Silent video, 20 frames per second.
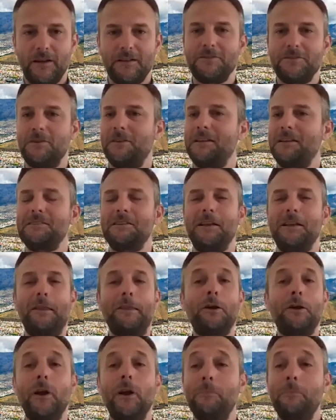So that's another
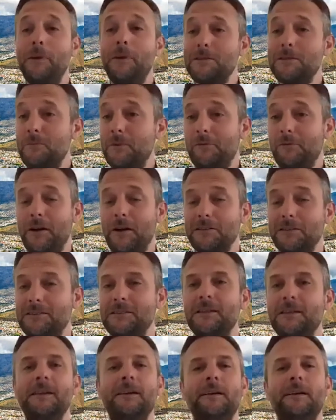great piece of advice.